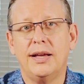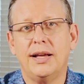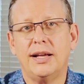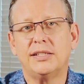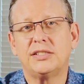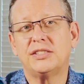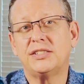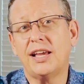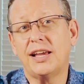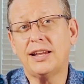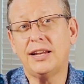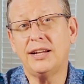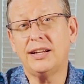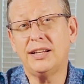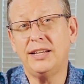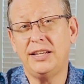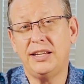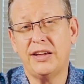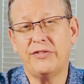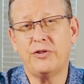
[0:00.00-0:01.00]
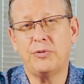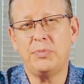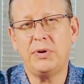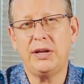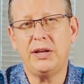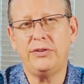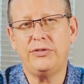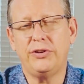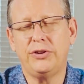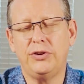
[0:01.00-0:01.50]
It's technically an Ewa
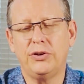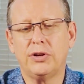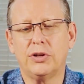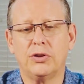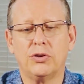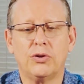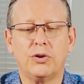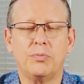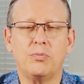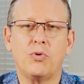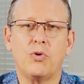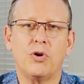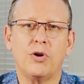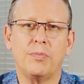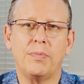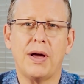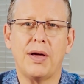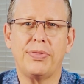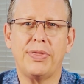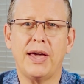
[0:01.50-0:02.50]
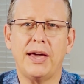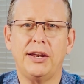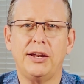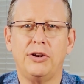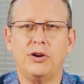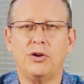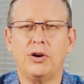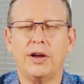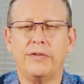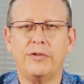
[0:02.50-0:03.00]
Beach, and you can learn more about that
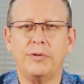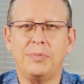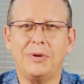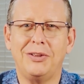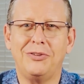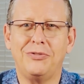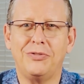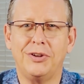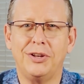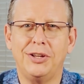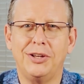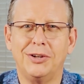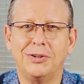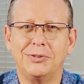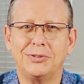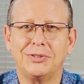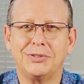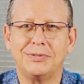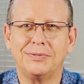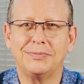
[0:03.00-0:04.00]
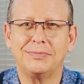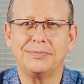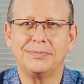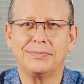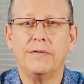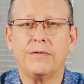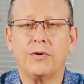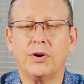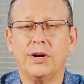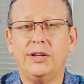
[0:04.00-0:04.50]
in our Ewa Beach videos.
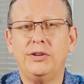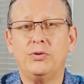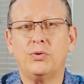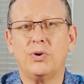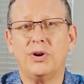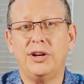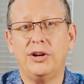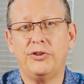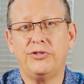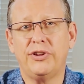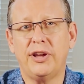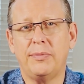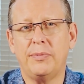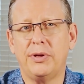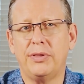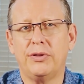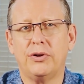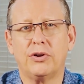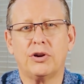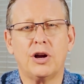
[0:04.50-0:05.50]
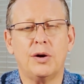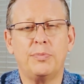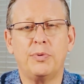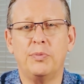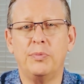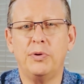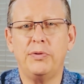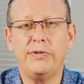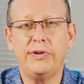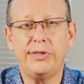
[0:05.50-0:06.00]
For indoor entertainment, there are a
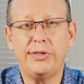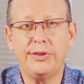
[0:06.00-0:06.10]
couple movie